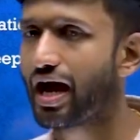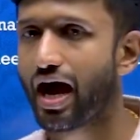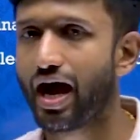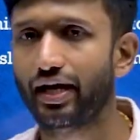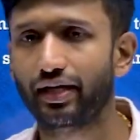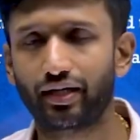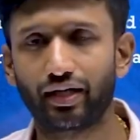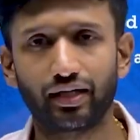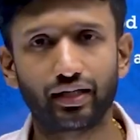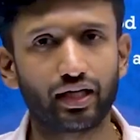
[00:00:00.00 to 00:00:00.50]

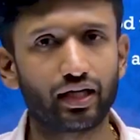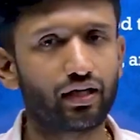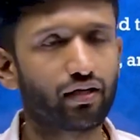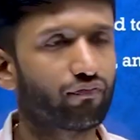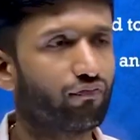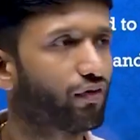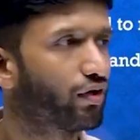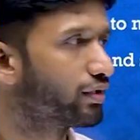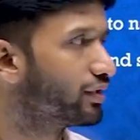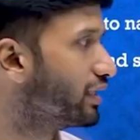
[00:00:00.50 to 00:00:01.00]
hydrated
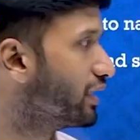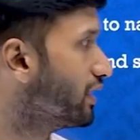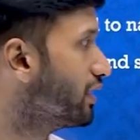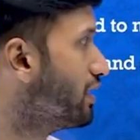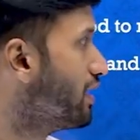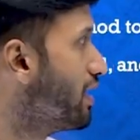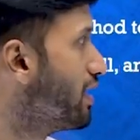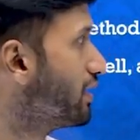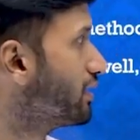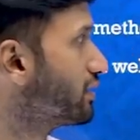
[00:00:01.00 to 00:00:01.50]
for the
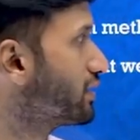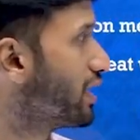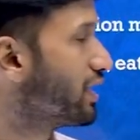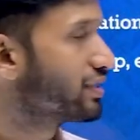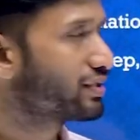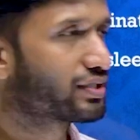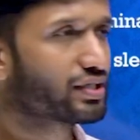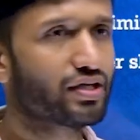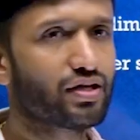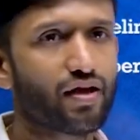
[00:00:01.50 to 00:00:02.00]

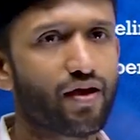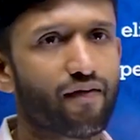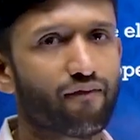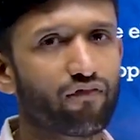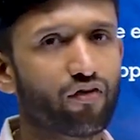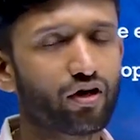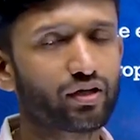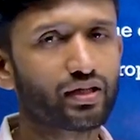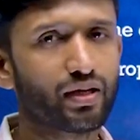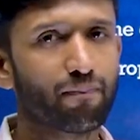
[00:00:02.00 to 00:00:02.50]
just for
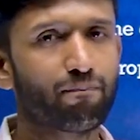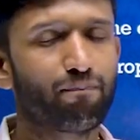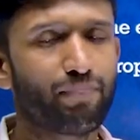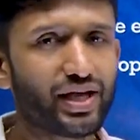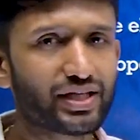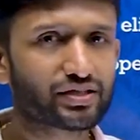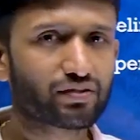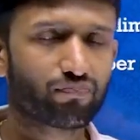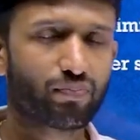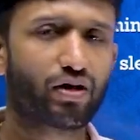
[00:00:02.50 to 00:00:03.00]
the
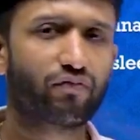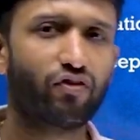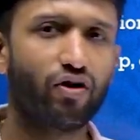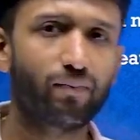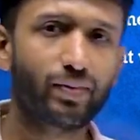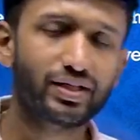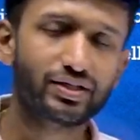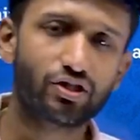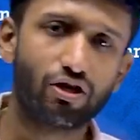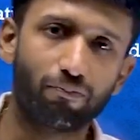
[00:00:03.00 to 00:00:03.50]
best
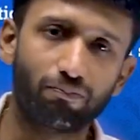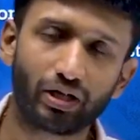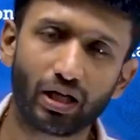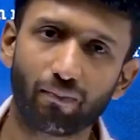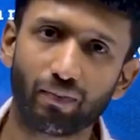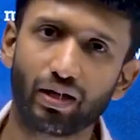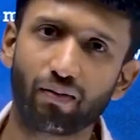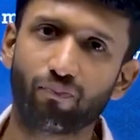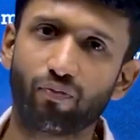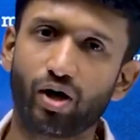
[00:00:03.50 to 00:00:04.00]
performance,
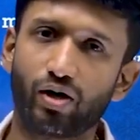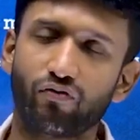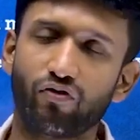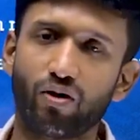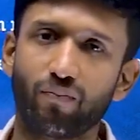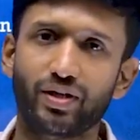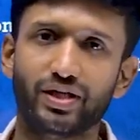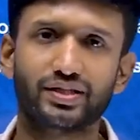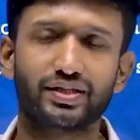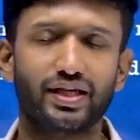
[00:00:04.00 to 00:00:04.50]
optimal
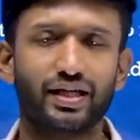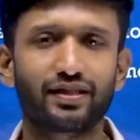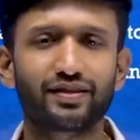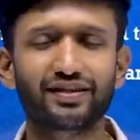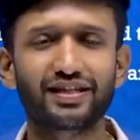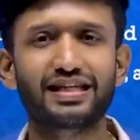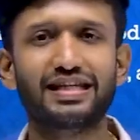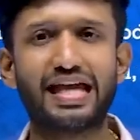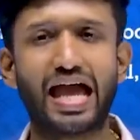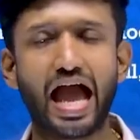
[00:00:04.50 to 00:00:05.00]
performance in
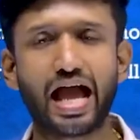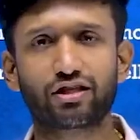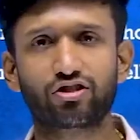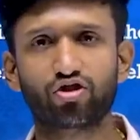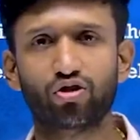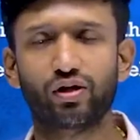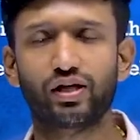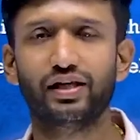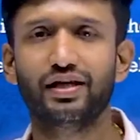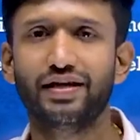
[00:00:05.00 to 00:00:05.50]
the
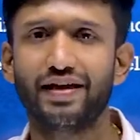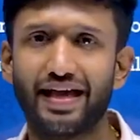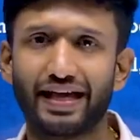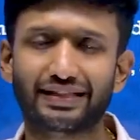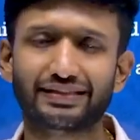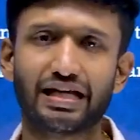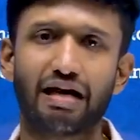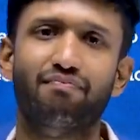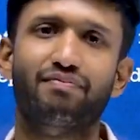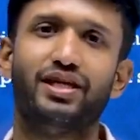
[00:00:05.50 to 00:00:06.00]
actual
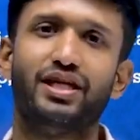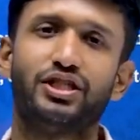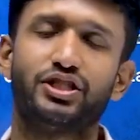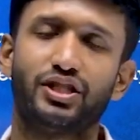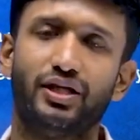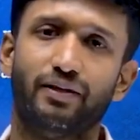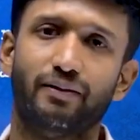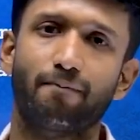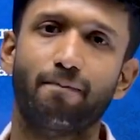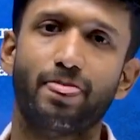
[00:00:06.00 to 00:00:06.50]

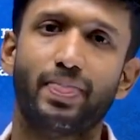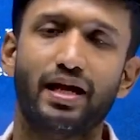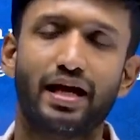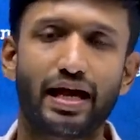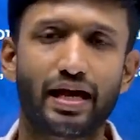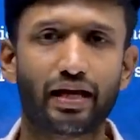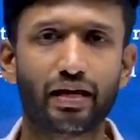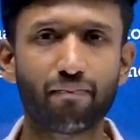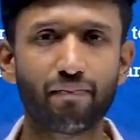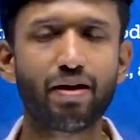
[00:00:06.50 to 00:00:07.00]
examination. And
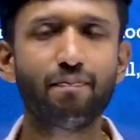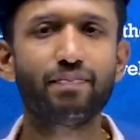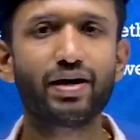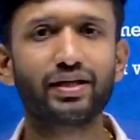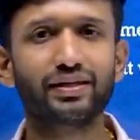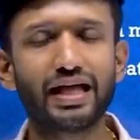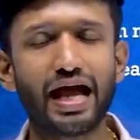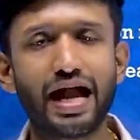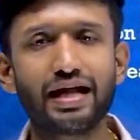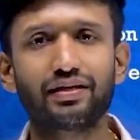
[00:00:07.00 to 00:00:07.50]
remember
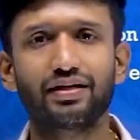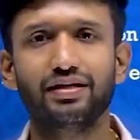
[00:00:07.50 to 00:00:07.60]
that